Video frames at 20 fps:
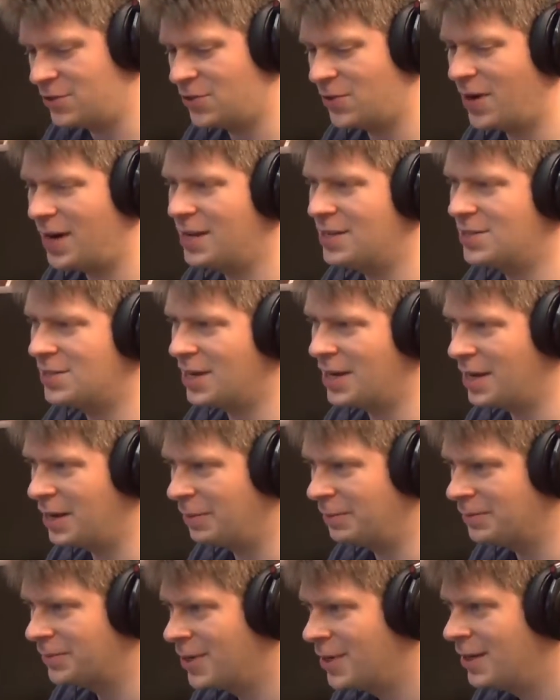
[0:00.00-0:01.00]
Trans
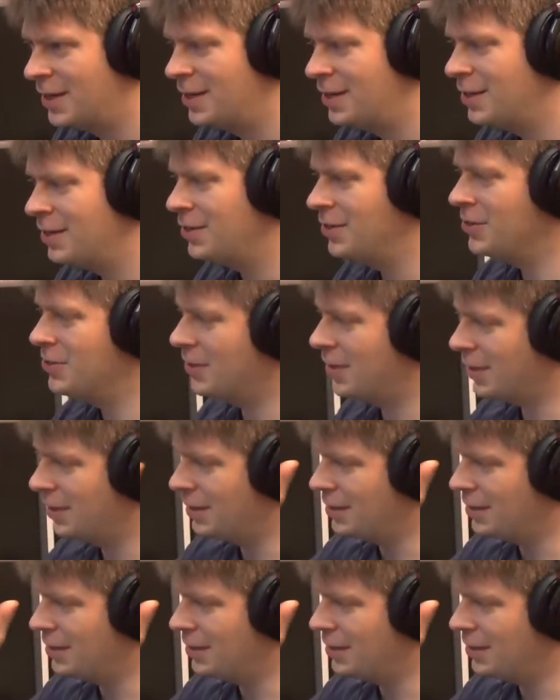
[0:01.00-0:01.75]
Am," you mm-hmm.